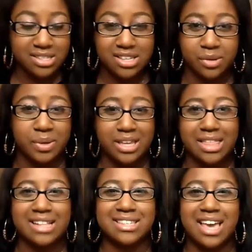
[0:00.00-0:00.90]
until we
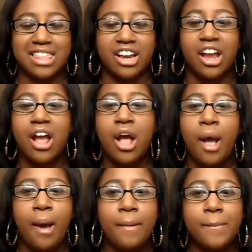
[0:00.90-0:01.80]
get that together.
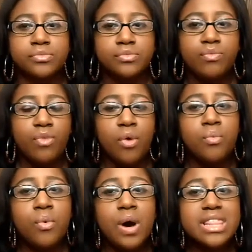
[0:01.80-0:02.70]

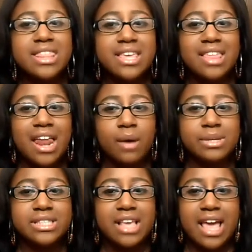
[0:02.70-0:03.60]
One thing that I
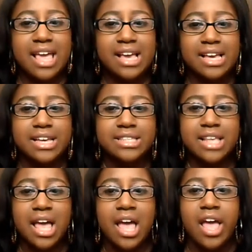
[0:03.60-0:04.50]
would say
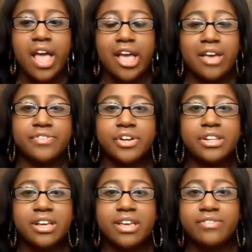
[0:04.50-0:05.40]
is, if
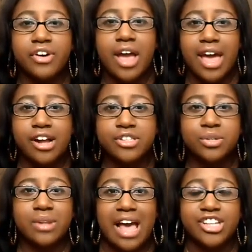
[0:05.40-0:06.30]
you're looking for hair
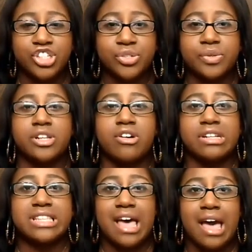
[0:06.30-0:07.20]
to last you a
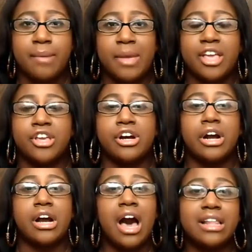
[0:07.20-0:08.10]
long time and
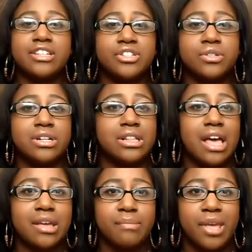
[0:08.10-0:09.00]
you're a college
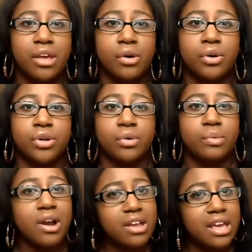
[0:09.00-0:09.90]
student like me, or you're
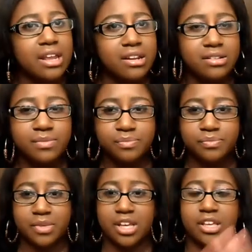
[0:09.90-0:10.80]
working
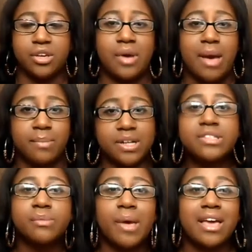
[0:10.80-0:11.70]
and you got
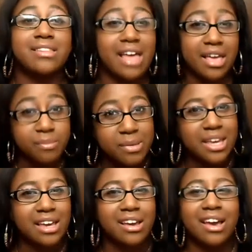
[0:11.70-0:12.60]
bills to pay like
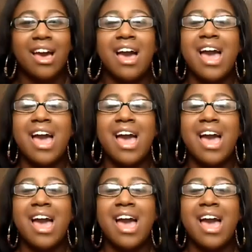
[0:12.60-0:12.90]
me